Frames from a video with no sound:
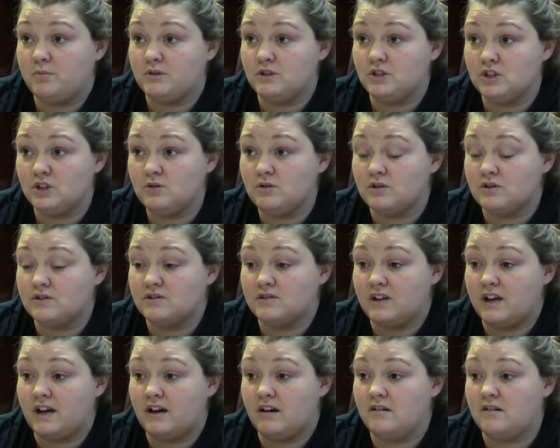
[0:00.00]
open
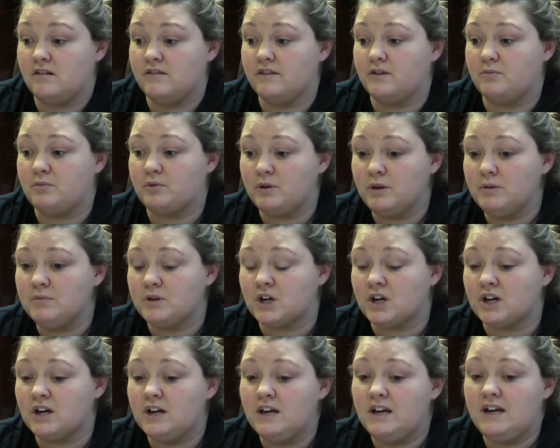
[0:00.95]
shooters out on the
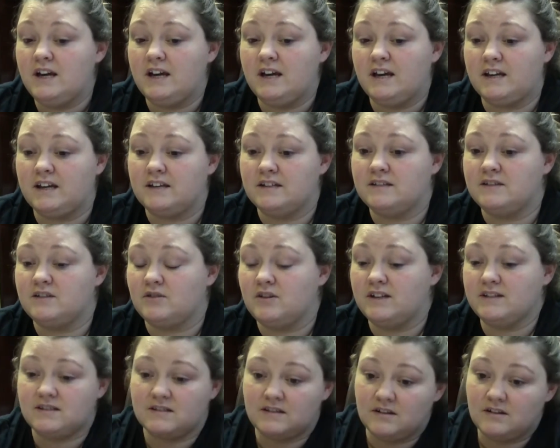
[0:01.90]
perimeter. And so
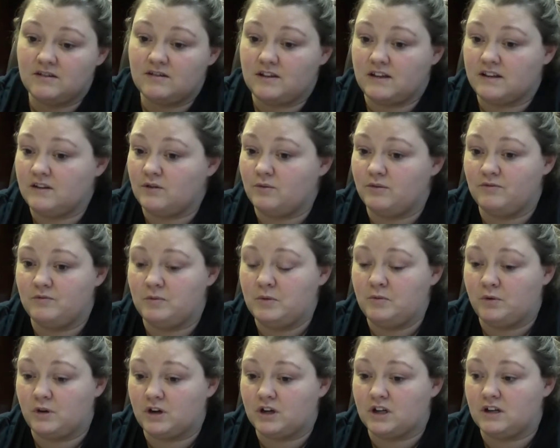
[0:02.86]
that's another thing that we've
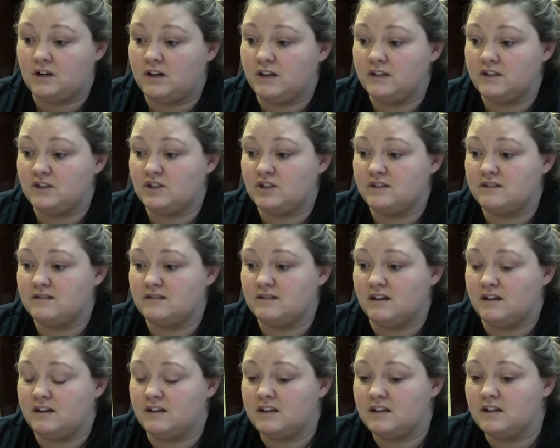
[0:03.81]
been working on, is just
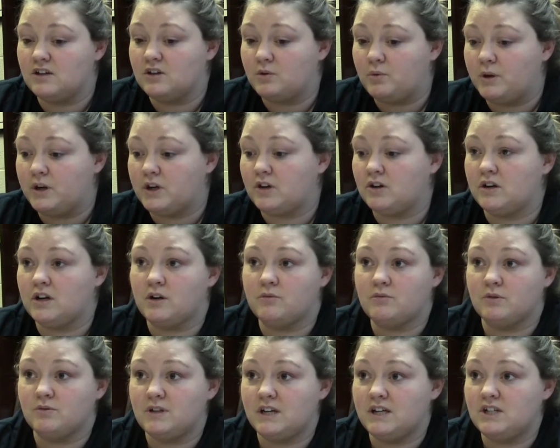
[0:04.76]
getting quicker in our
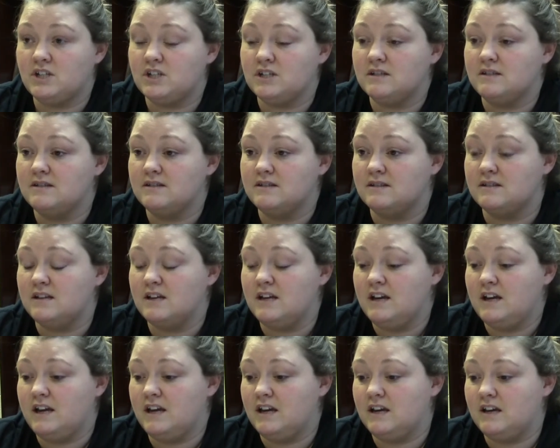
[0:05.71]
rotations,
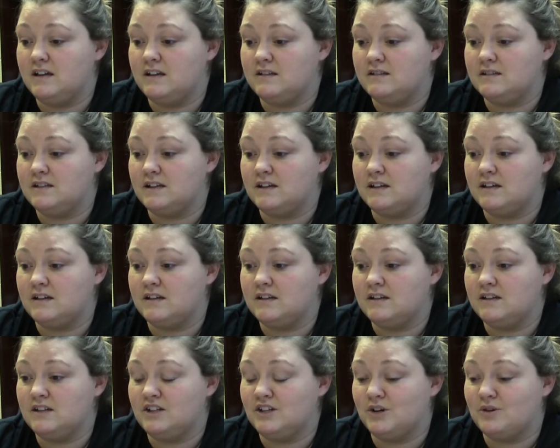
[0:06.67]
and
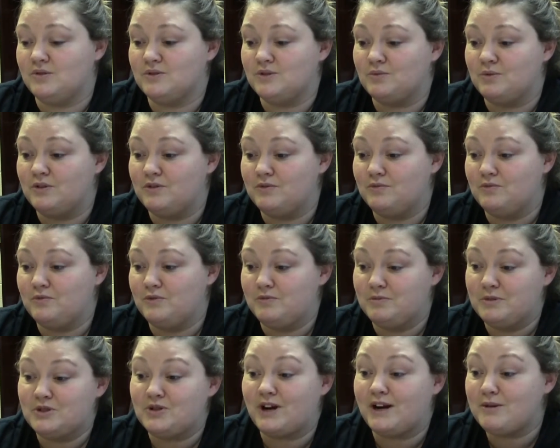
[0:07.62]
so
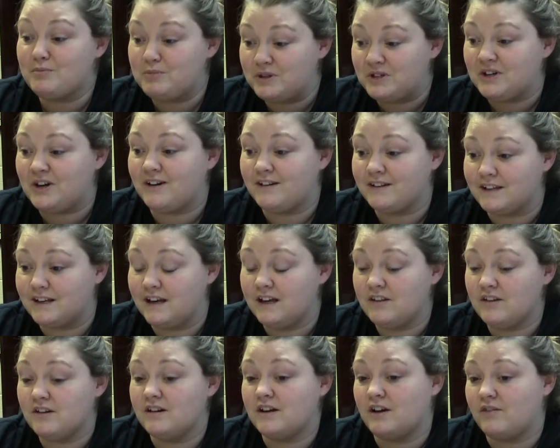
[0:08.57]
we've been trying to put it all
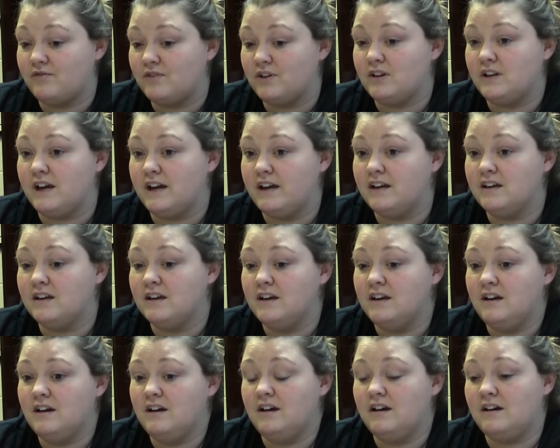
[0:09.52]
together. And I feel like
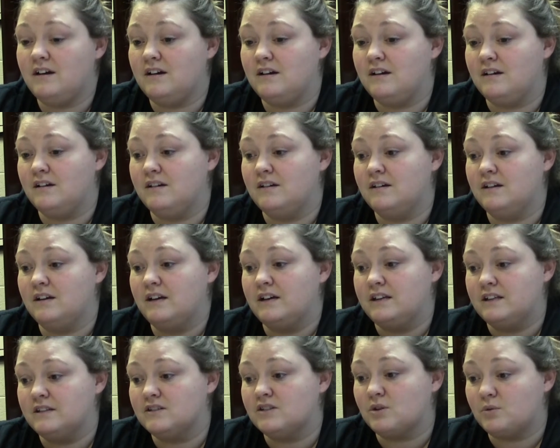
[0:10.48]

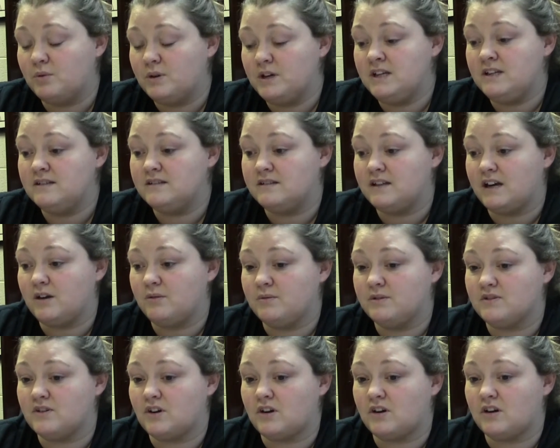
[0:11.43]
against Queens, that
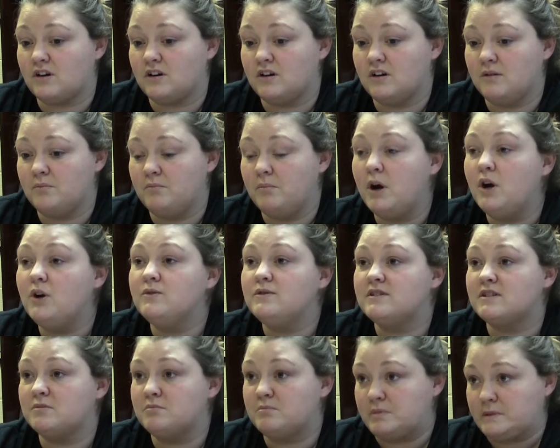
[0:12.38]
was our
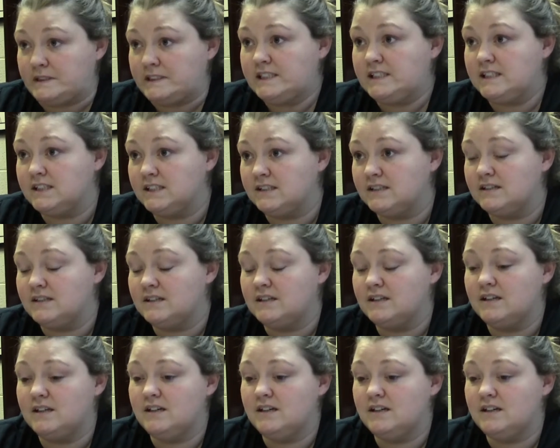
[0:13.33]
most complete